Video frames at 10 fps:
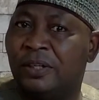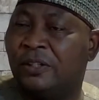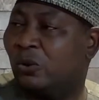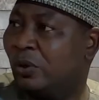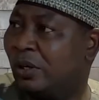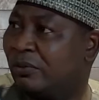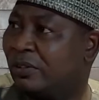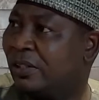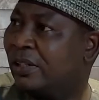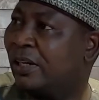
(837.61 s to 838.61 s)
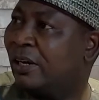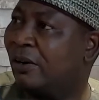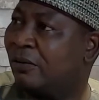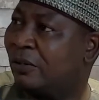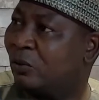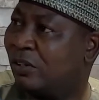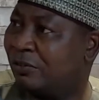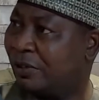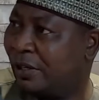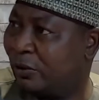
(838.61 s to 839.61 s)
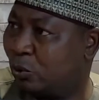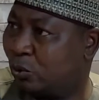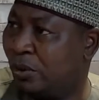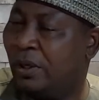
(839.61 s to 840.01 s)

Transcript: so you have to take care of his welfare too.